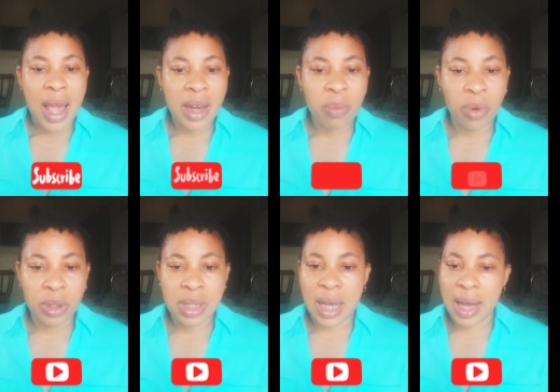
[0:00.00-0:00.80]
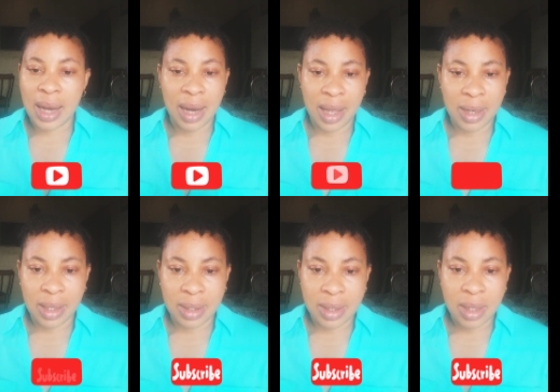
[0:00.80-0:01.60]
Anybody can learn
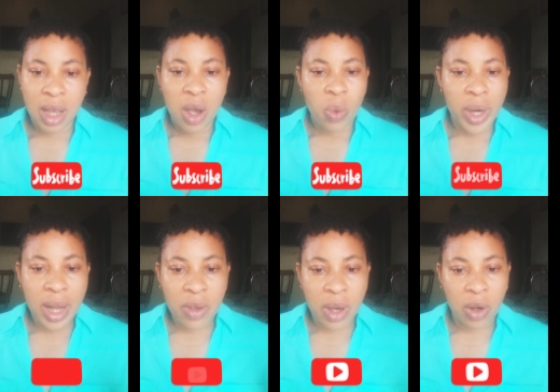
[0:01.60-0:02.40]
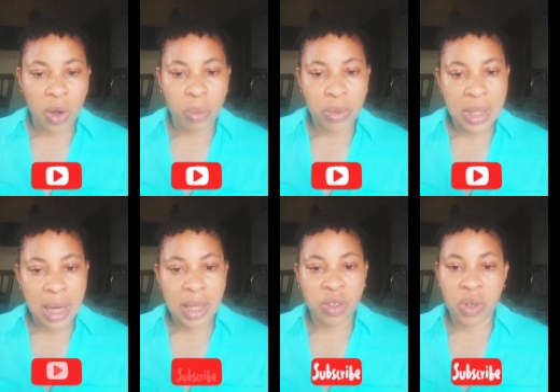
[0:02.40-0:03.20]
it, whether you are
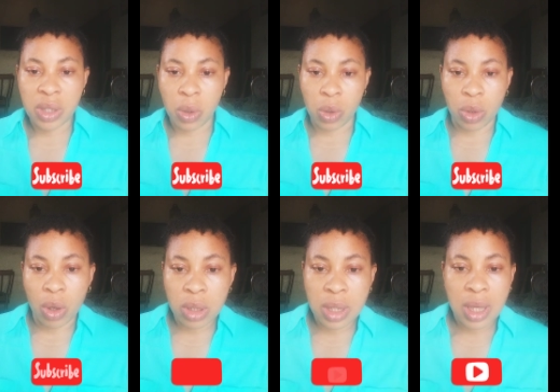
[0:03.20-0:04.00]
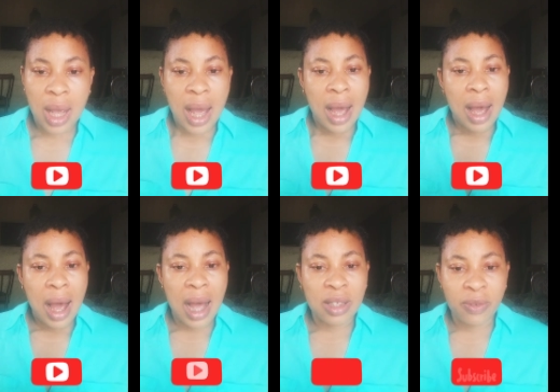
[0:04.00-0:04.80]
computer literate or not.
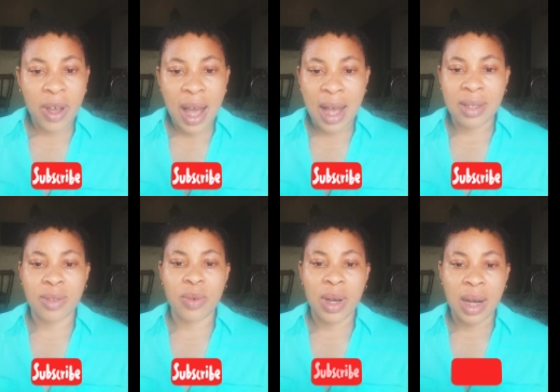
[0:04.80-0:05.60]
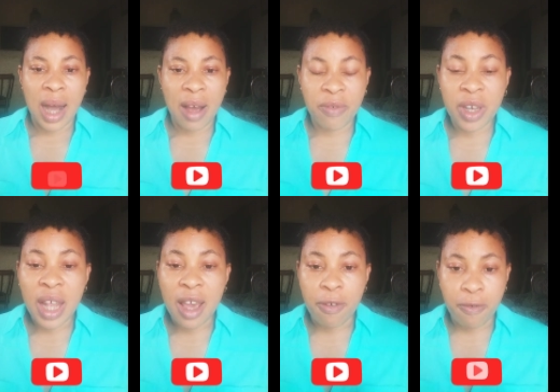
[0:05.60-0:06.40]
As far as you are
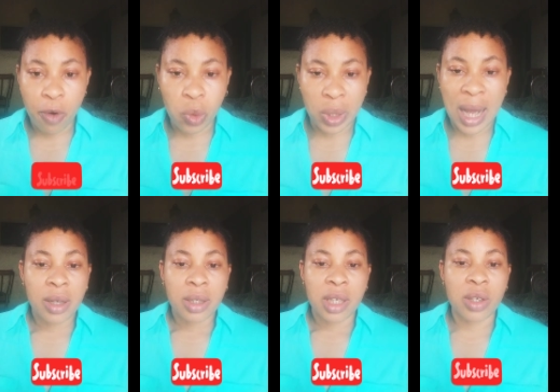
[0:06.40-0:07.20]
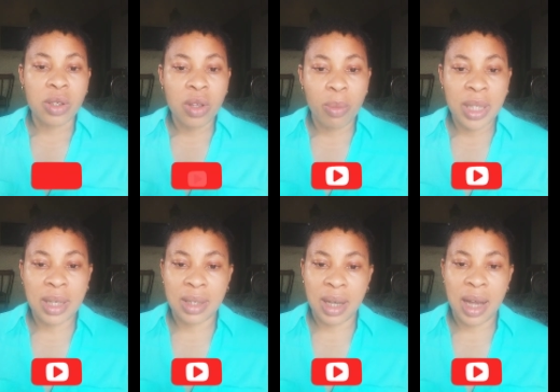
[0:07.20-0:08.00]
having a phone, it does not
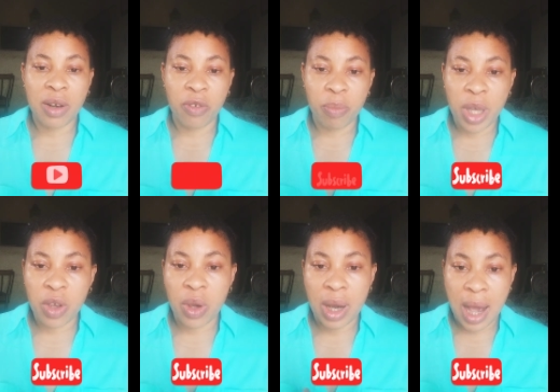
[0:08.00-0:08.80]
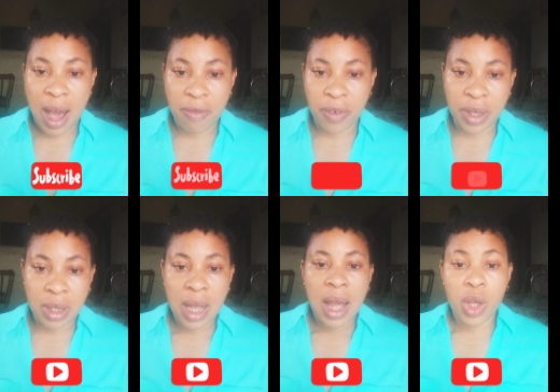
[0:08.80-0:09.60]
matter the kind of make you are
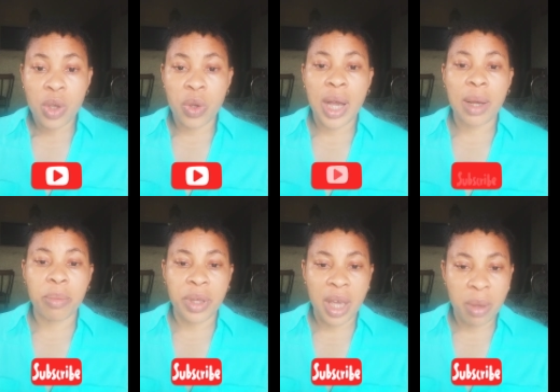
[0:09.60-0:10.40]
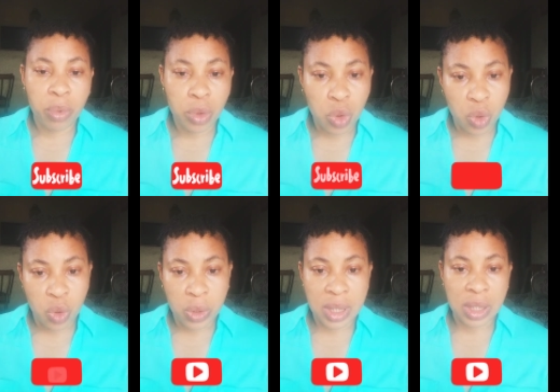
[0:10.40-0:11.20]
having, you can be able to
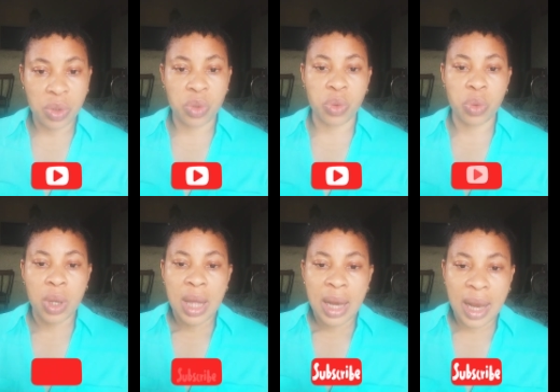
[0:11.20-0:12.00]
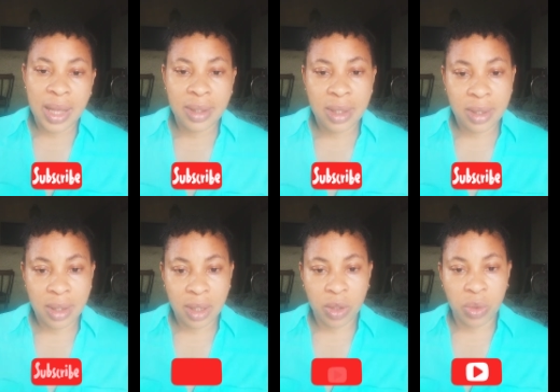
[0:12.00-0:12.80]
use it to learn these
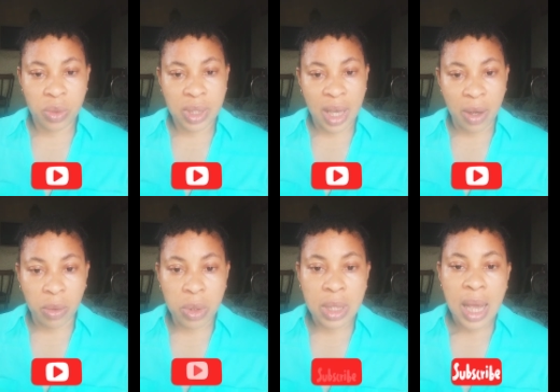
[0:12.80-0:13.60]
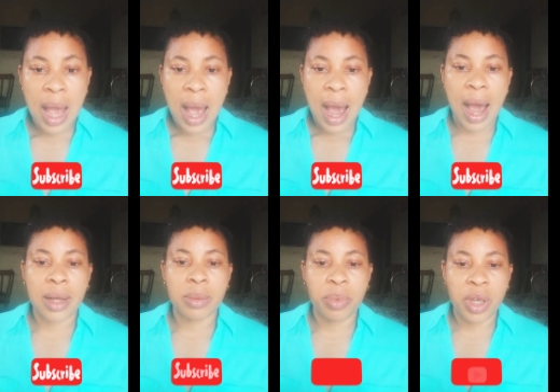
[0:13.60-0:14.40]
digital skills
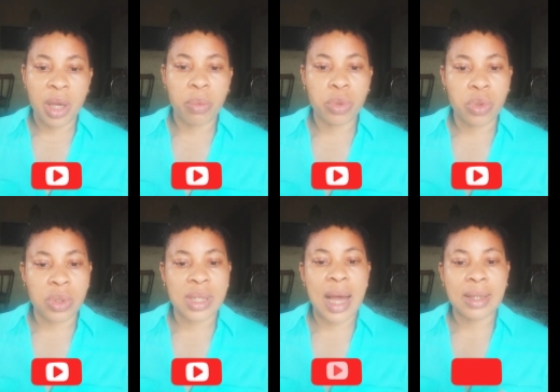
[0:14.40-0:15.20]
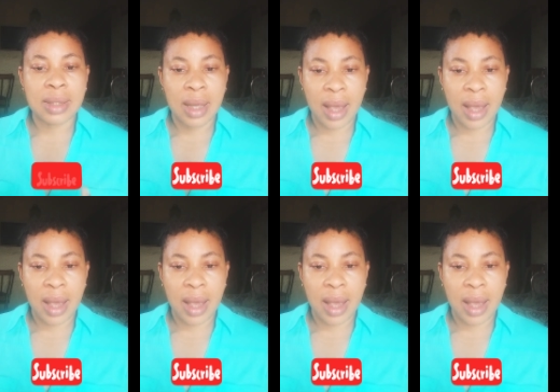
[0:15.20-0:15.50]
and be able to start